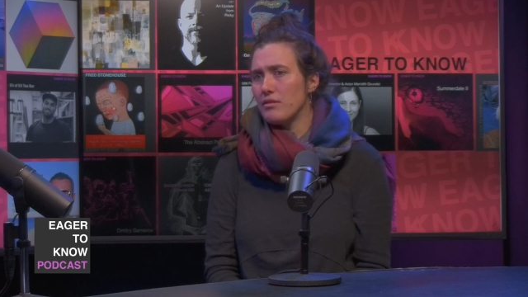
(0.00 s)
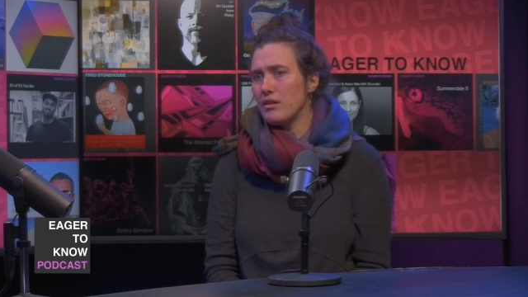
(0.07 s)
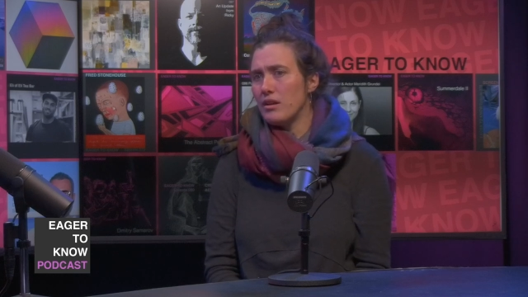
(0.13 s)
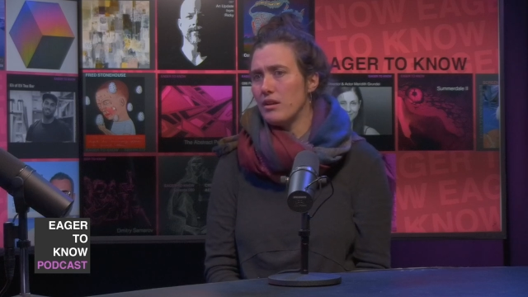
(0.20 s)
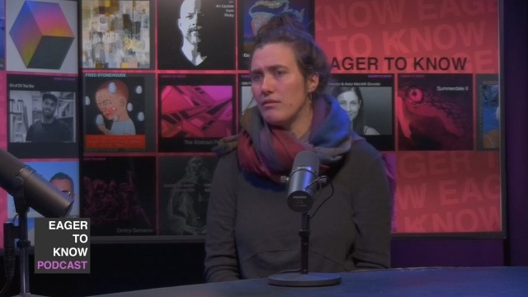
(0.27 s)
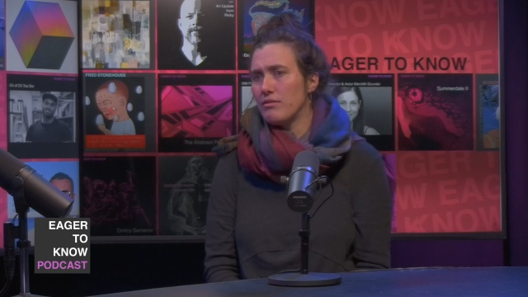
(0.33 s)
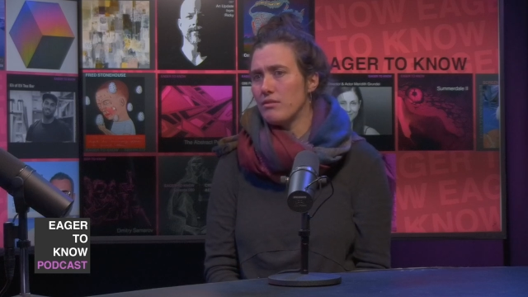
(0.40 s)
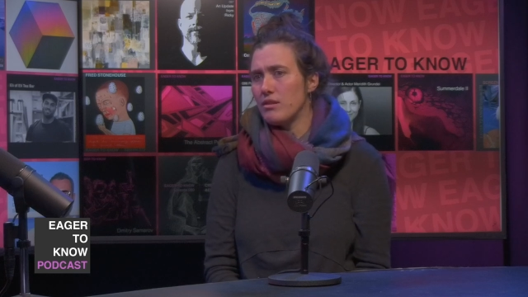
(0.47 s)

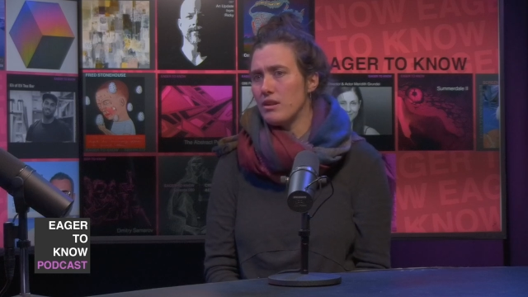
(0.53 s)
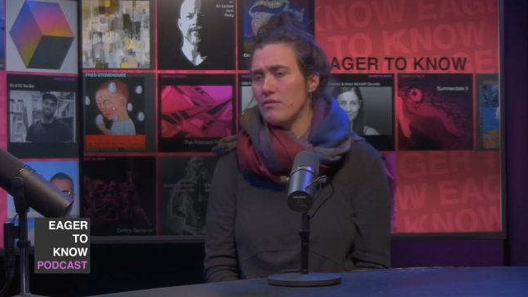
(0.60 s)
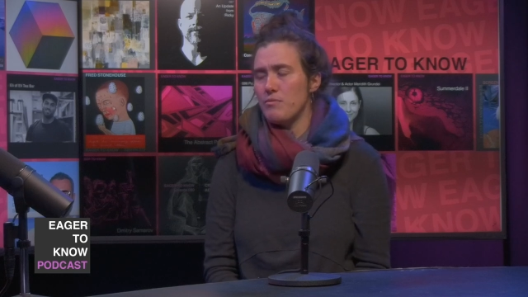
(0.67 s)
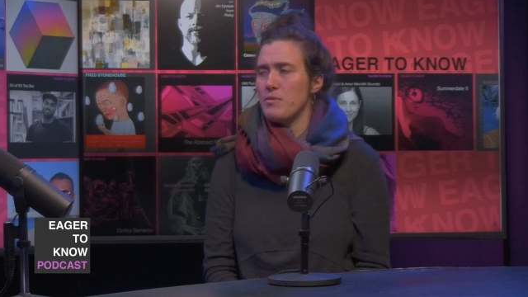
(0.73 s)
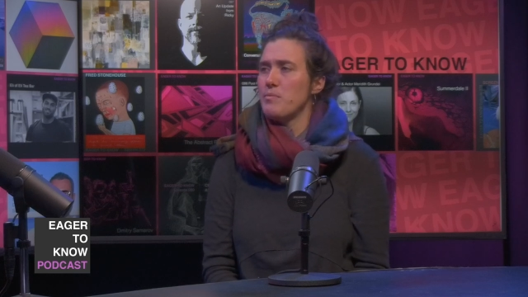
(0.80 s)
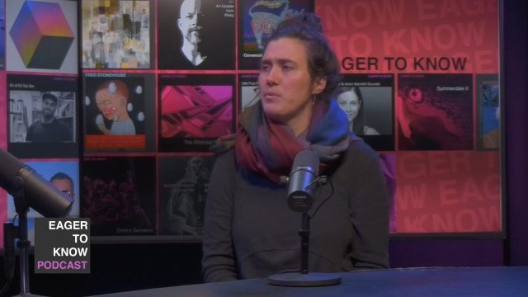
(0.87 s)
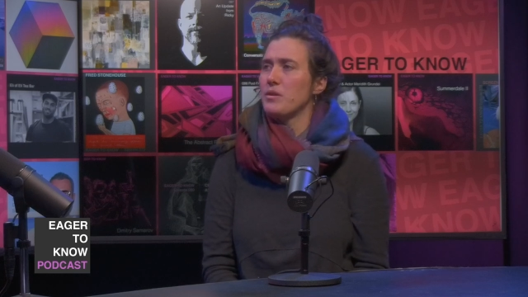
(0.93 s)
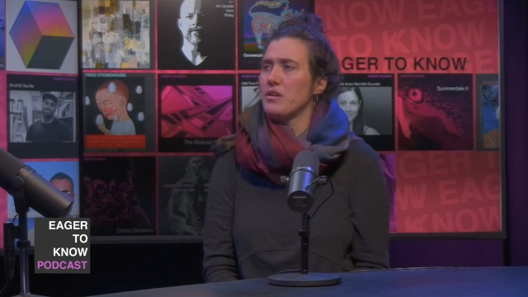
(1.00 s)
of creative
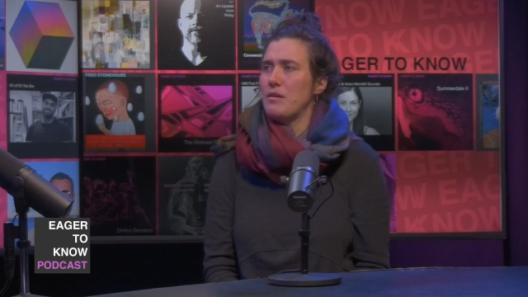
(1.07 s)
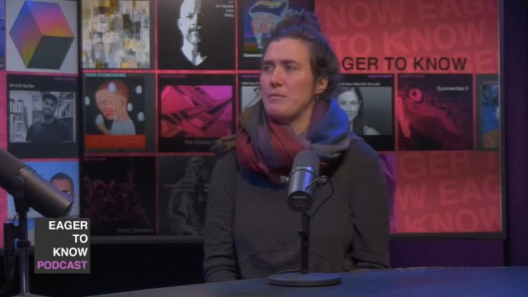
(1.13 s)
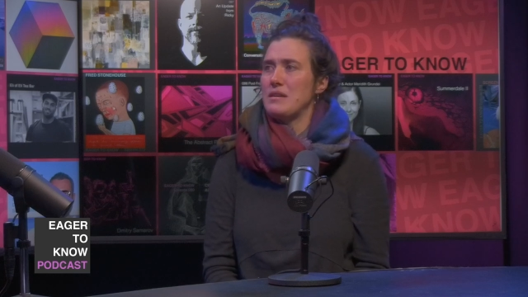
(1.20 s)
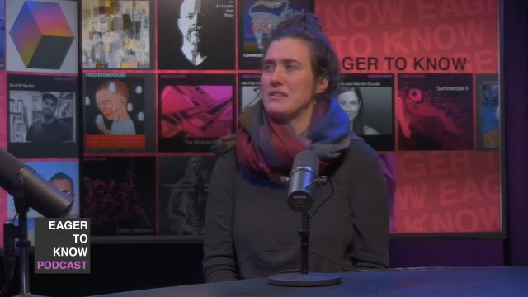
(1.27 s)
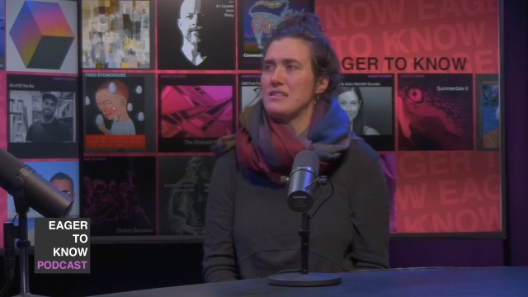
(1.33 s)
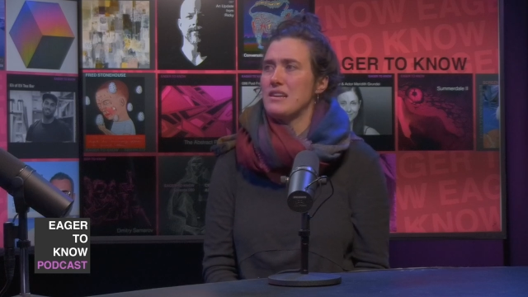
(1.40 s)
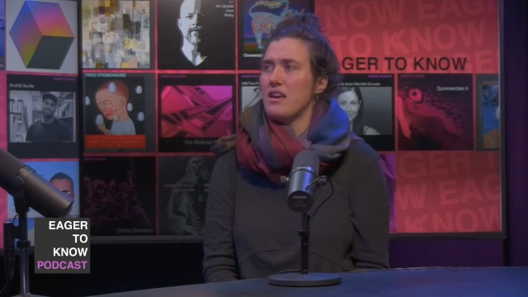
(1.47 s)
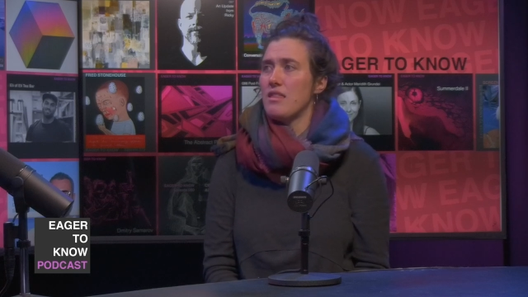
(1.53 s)
people coming
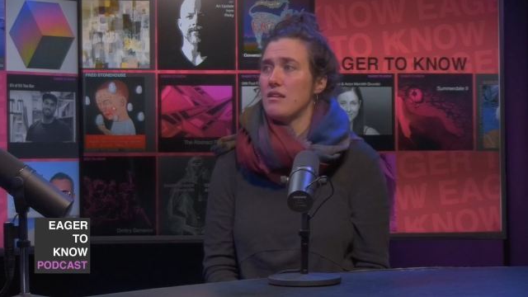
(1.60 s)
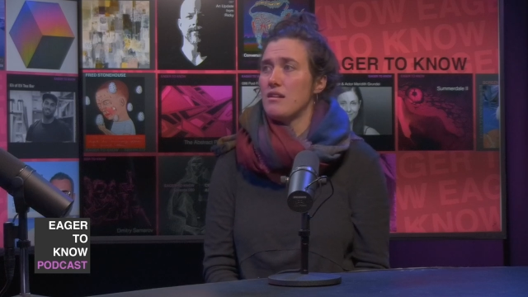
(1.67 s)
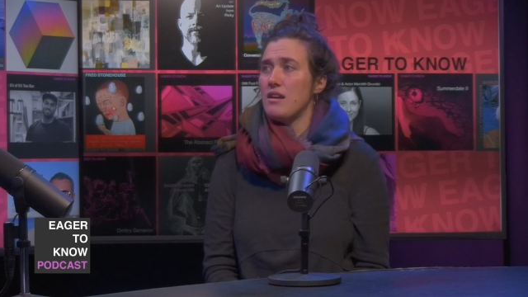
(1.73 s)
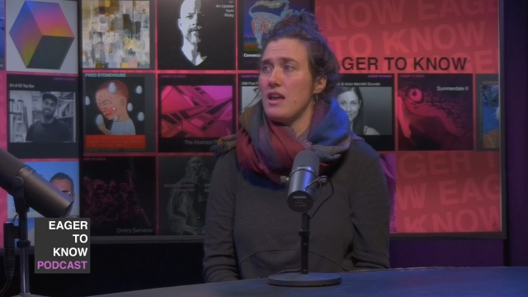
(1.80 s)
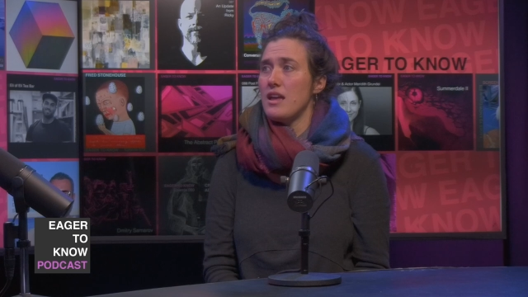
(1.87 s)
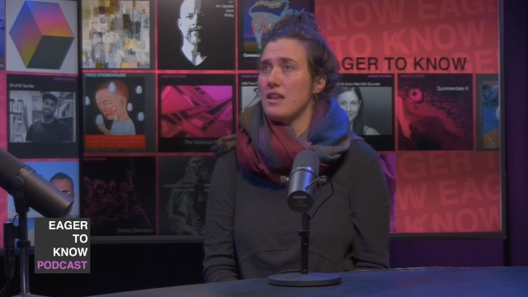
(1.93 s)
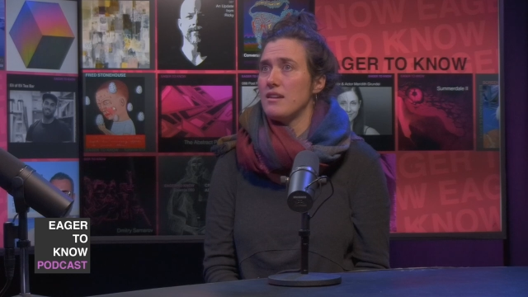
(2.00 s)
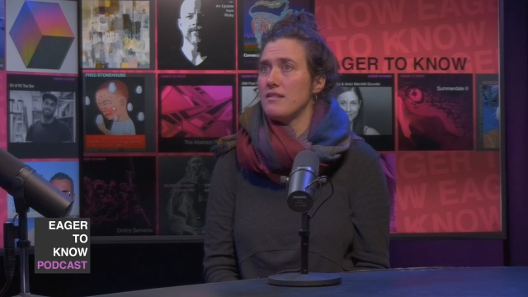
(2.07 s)
together
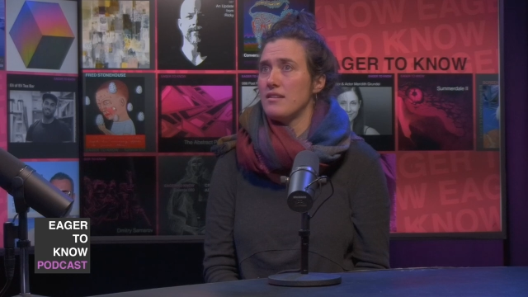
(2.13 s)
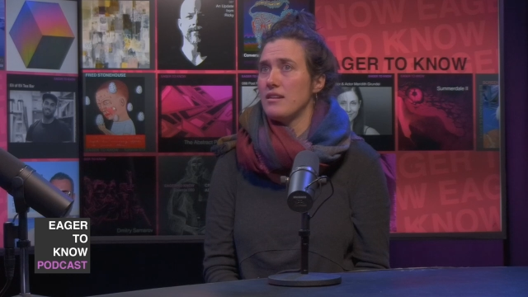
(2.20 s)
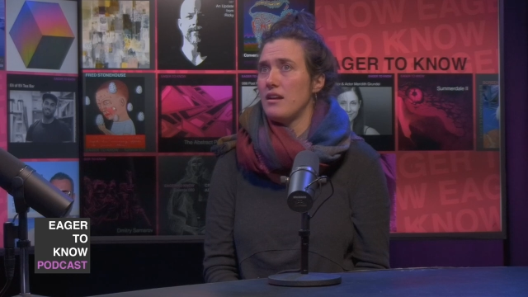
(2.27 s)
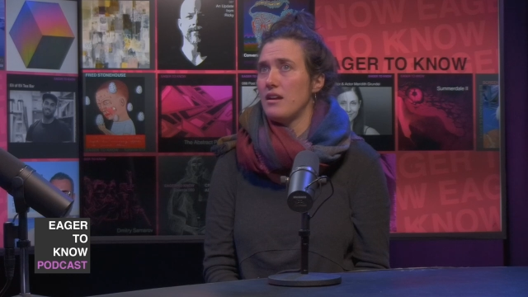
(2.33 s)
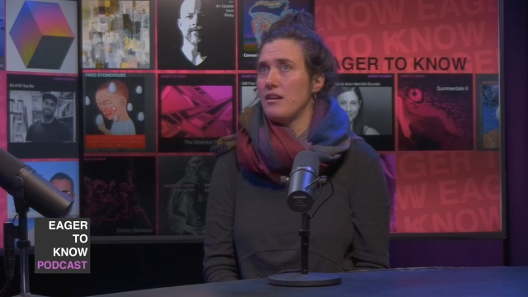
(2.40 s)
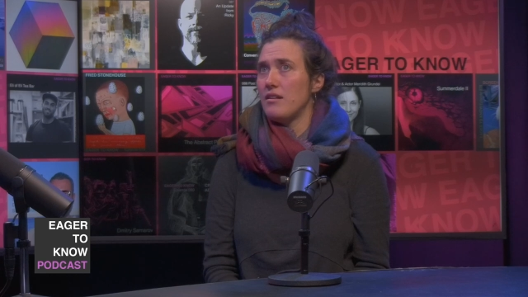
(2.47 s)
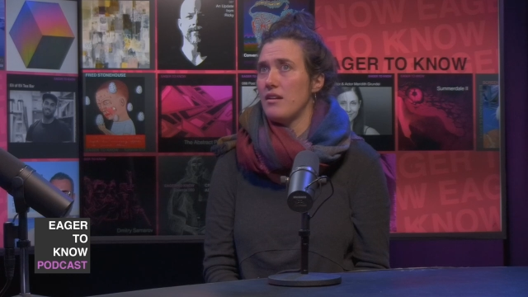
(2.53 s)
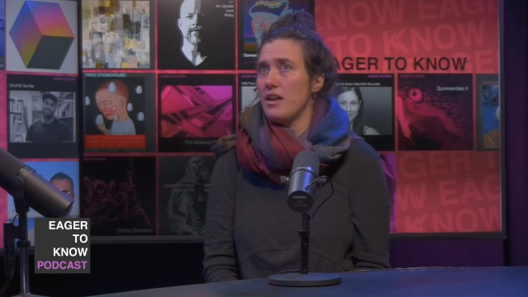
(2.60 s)
and
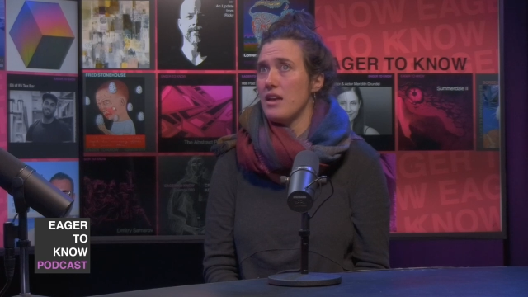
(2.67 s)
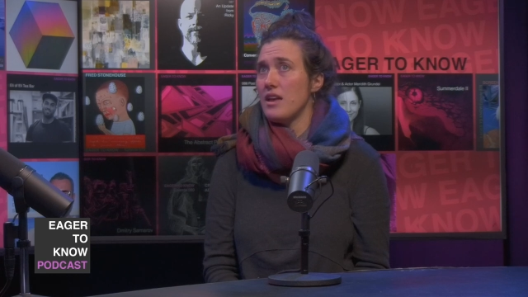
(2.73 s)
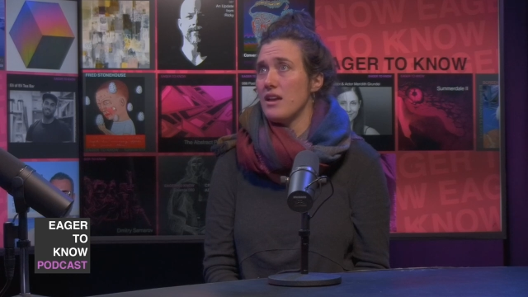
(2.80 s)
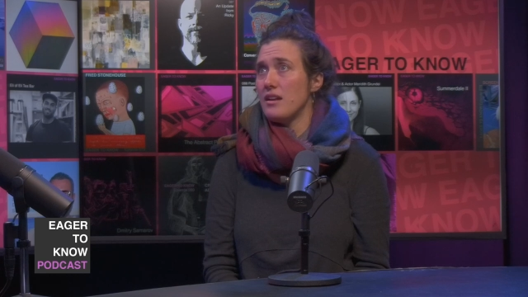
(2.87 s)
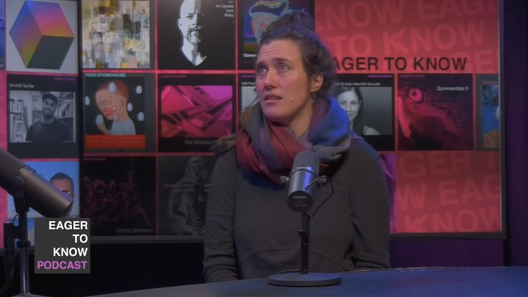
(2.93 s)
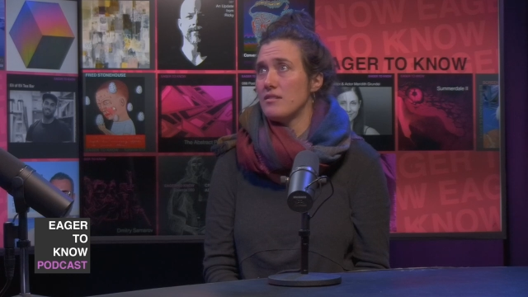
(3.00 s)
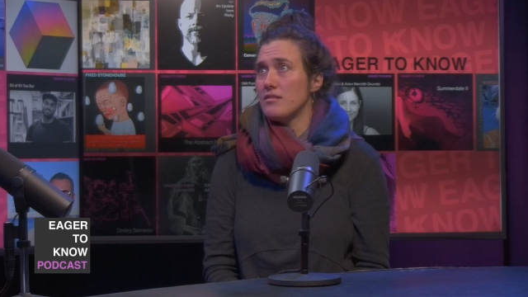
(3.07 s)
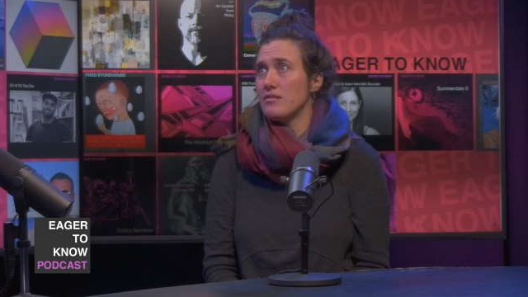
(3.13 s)

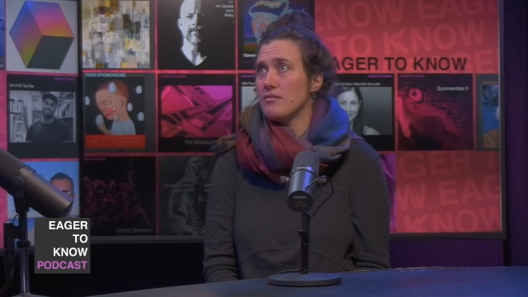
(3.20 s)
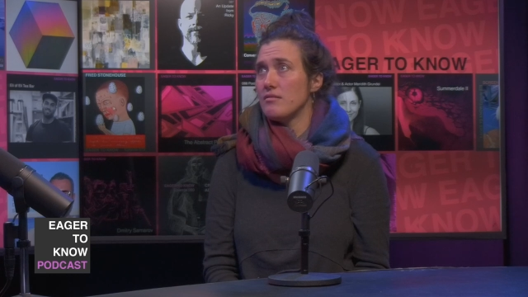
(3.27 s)
and